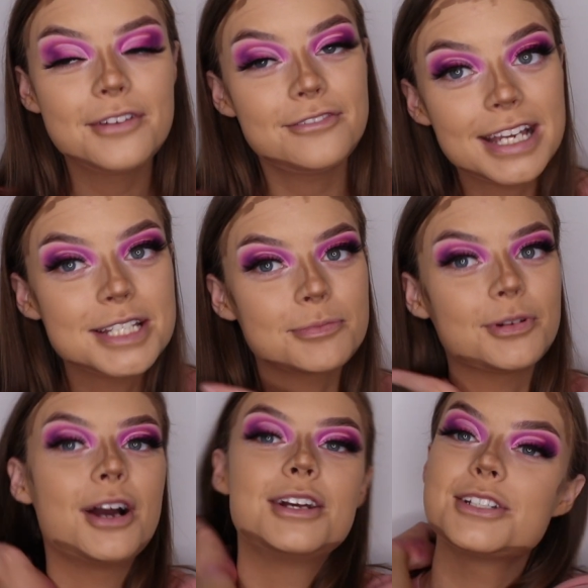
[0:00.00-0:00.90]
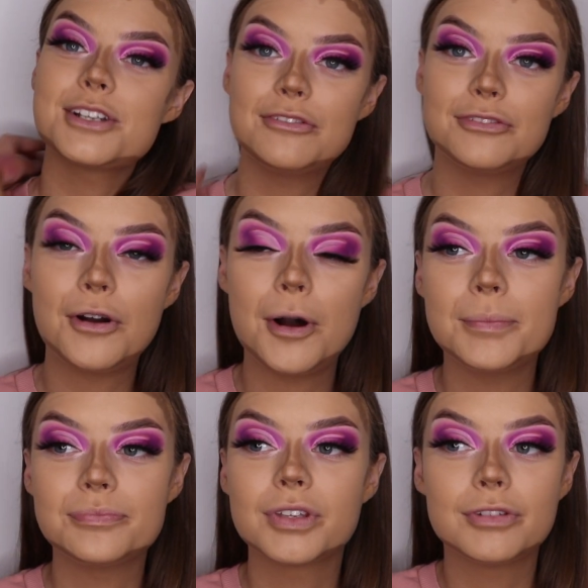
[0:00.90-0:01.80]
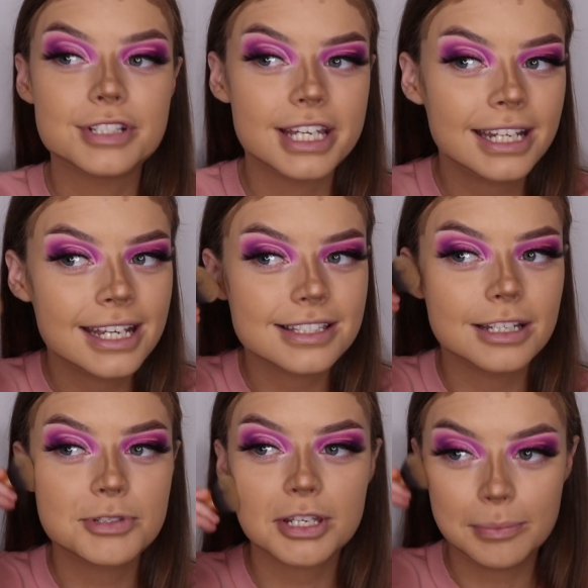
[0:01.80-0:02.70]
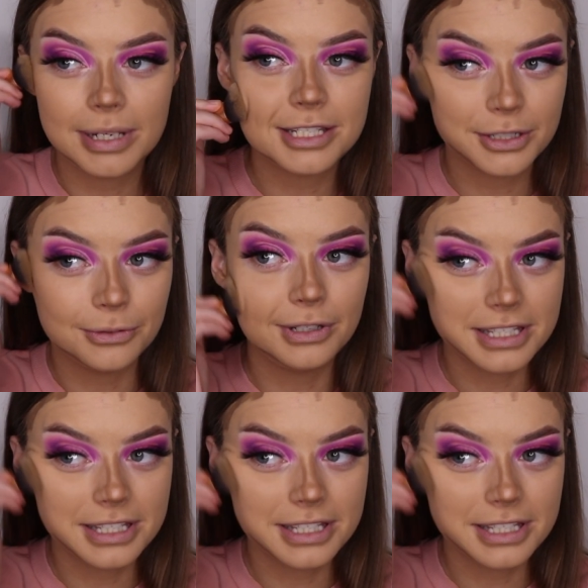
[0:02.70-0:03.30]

face brush from Real Techniques. I'm just going to be blending all of